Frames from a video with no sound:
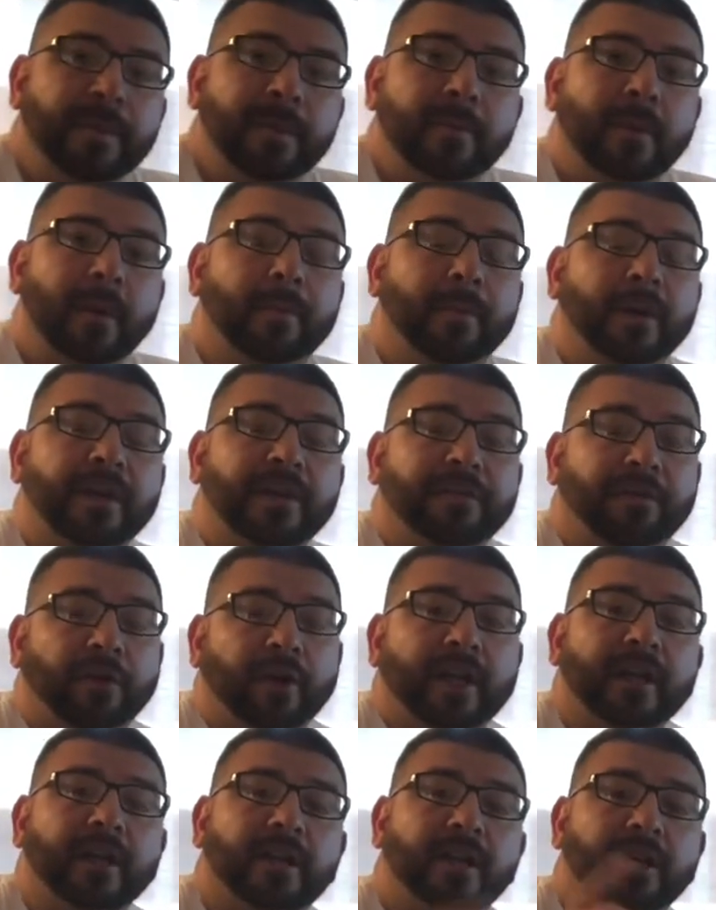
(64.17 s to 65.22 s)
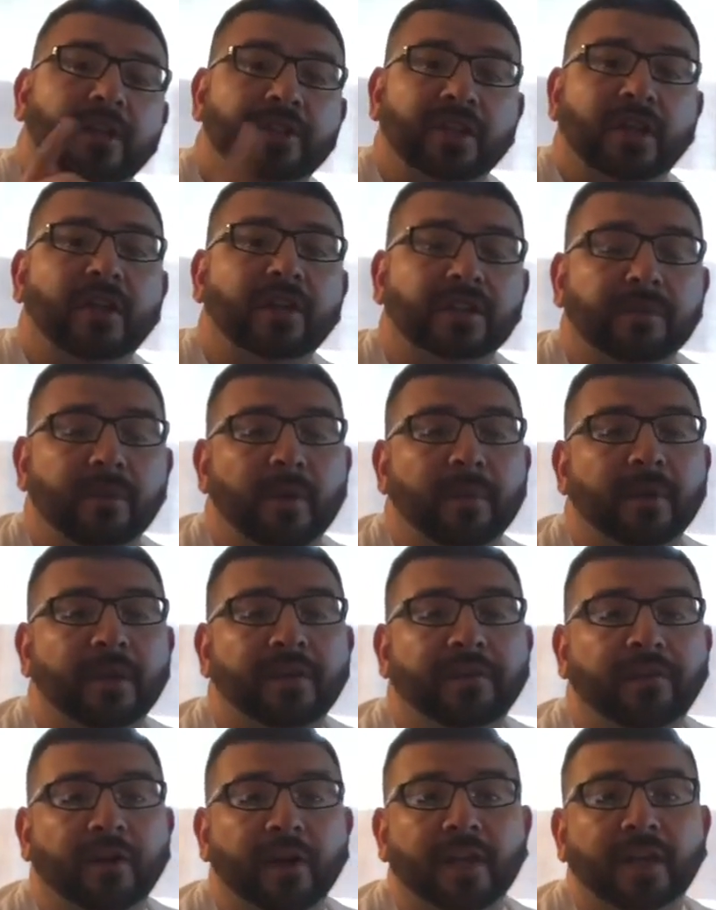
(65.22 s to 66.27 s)
my buddy Frank, shout out to my buddy
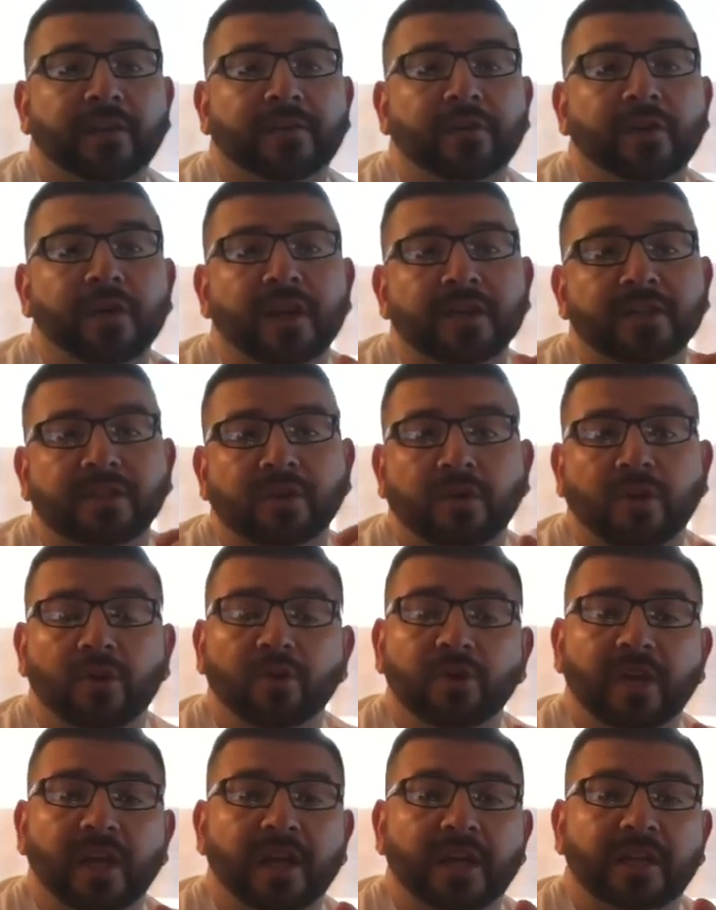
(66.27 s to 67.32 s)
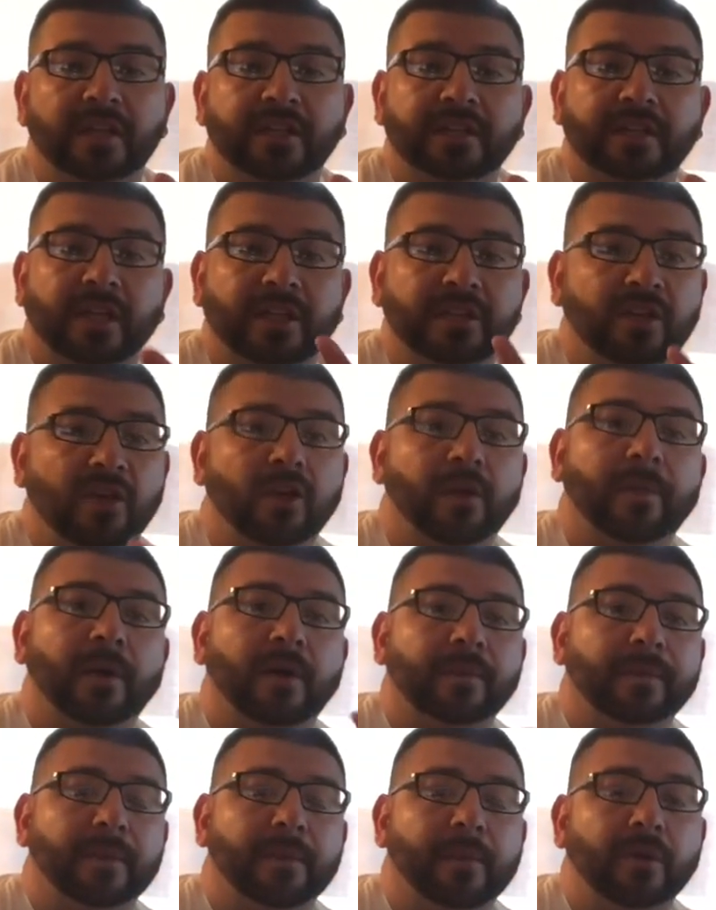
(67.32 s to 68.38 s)
Frank. If you guys don't know who that is, I talk about
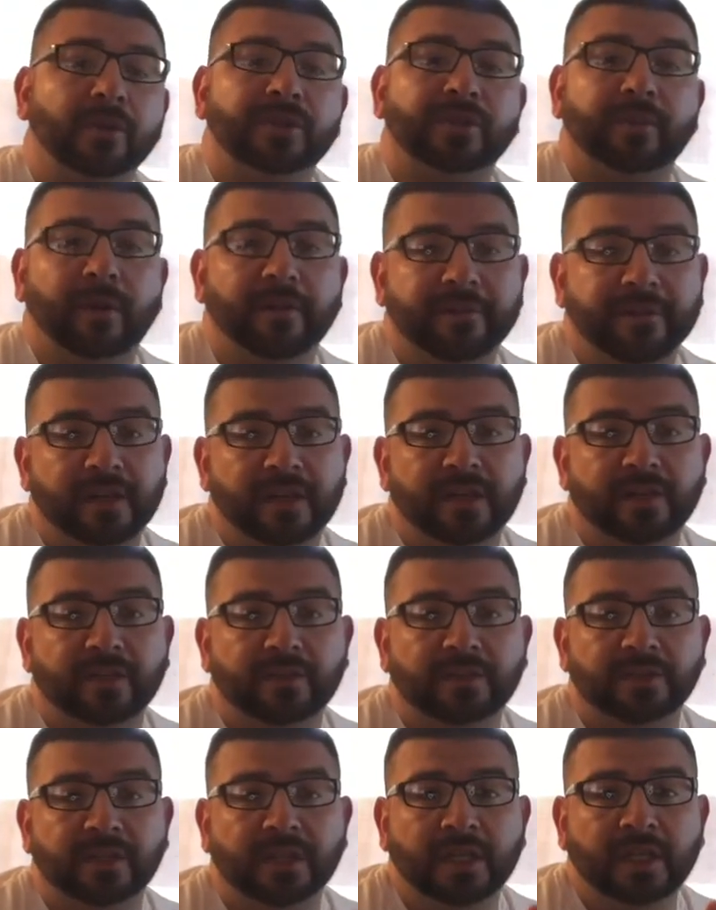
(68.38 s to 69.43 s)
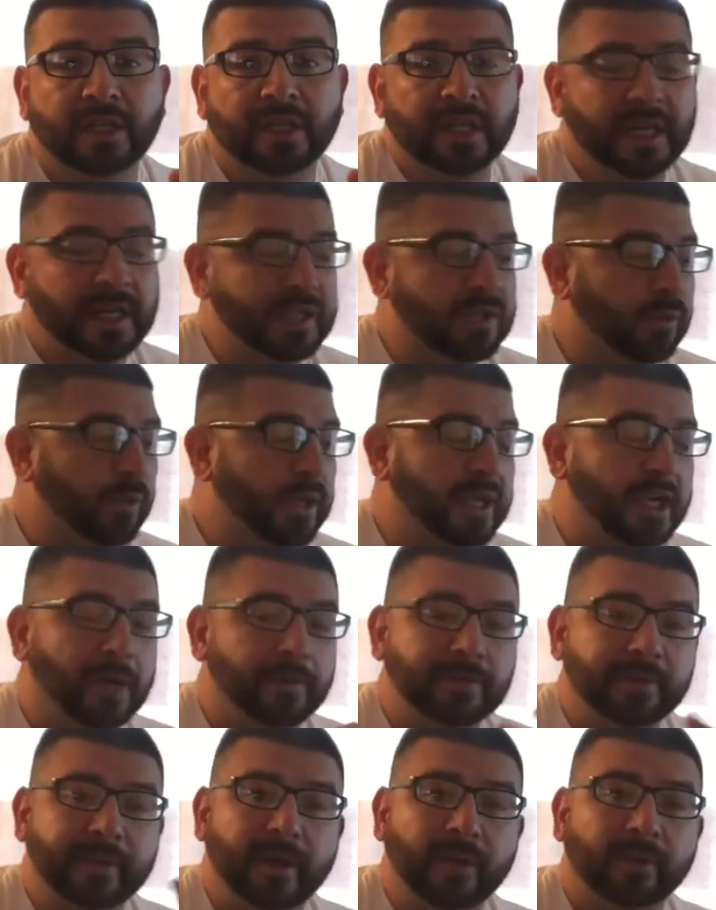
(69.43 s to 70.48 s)
him in most of my videos. He's the one that
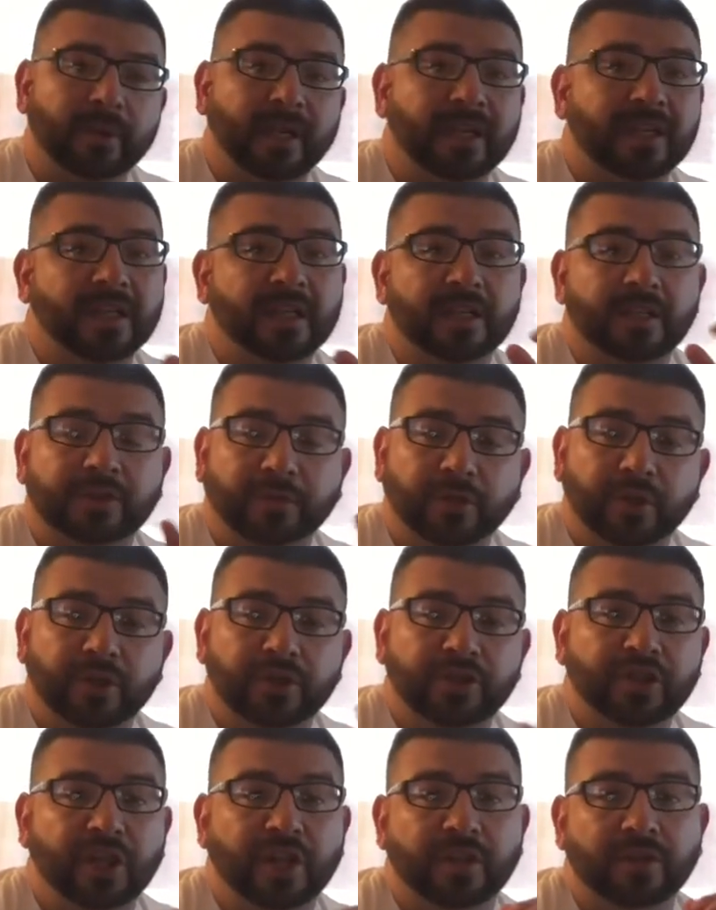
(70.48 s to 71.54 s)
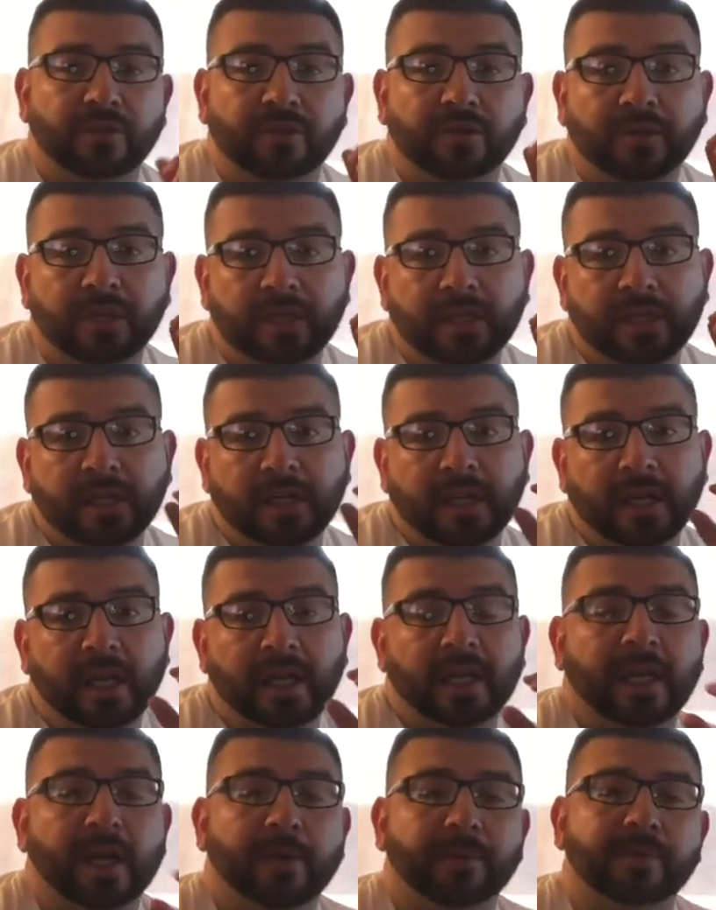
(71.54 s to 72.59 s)
helps me out with ideas for the channel
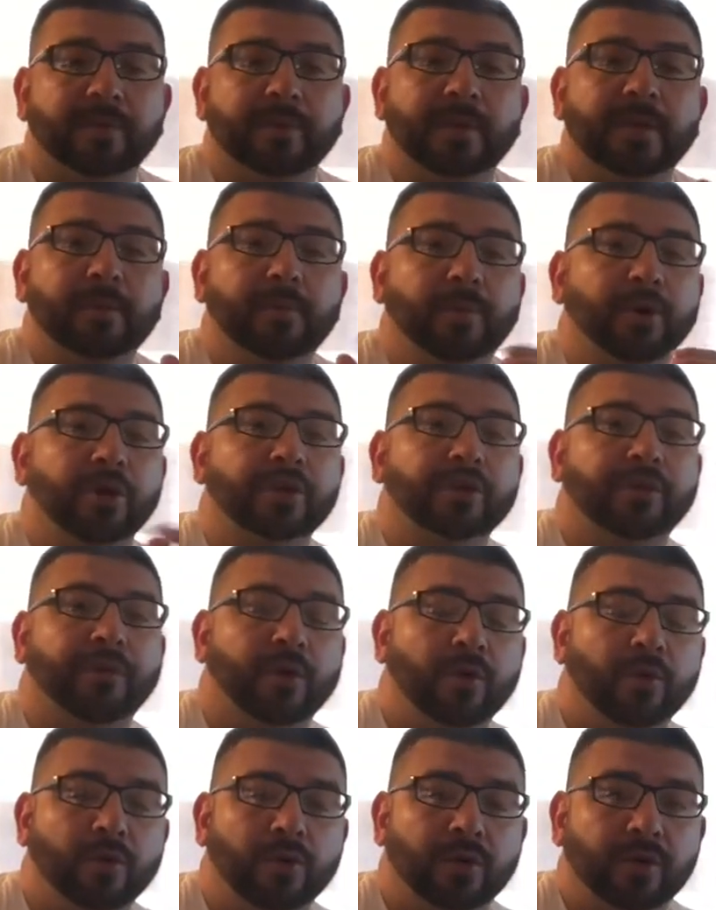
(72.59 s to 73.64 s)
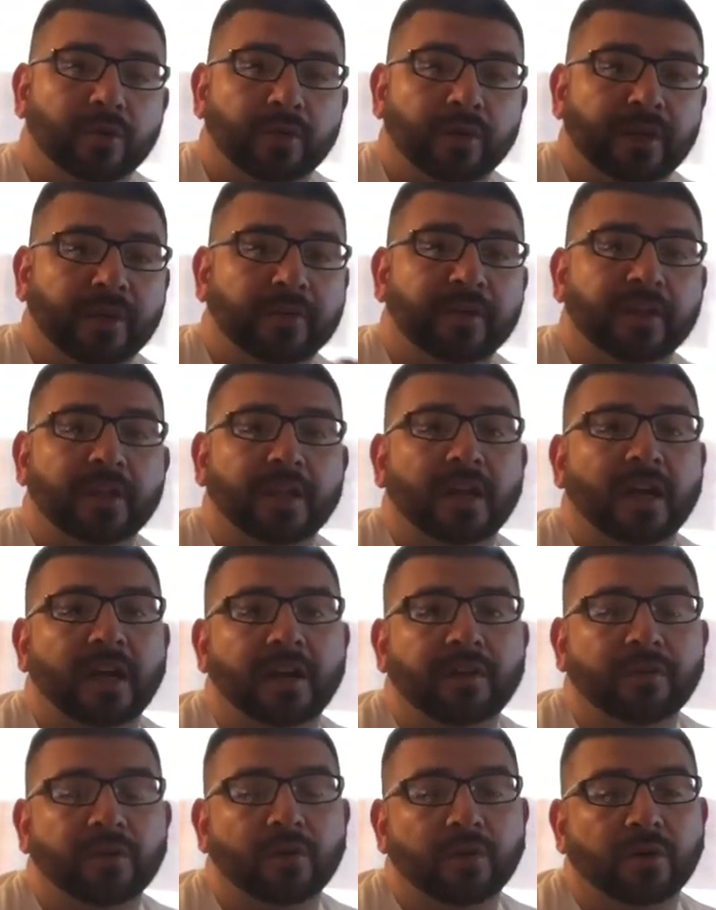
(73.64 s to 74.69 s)
and helps me push forward with everything that I
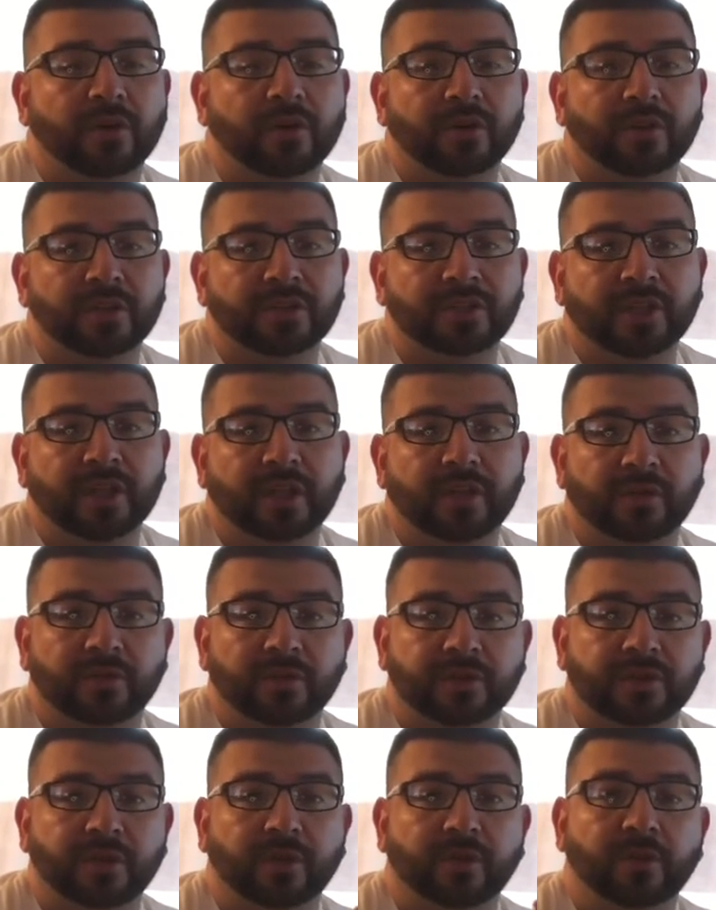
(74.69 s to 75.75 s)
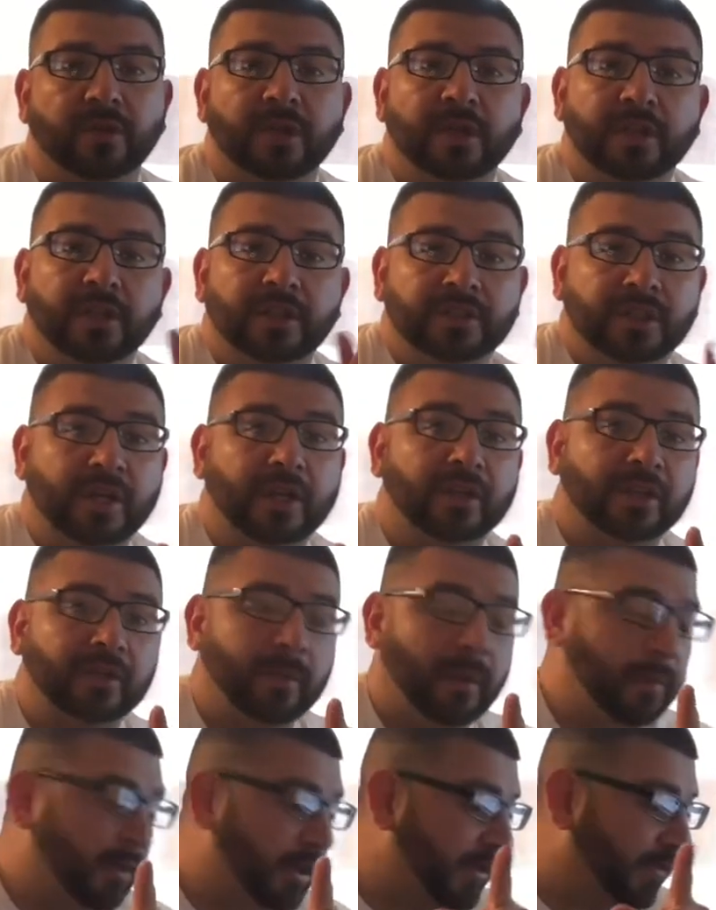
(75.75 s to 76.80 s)
have going on this channel. So shout out to
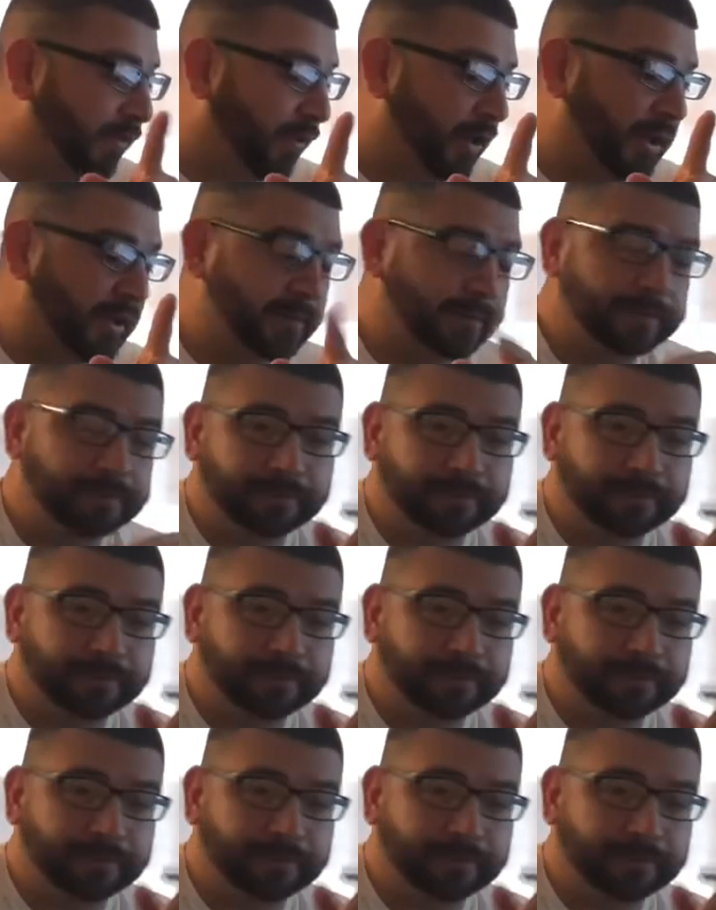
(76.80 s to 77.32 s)
my buddy Frank.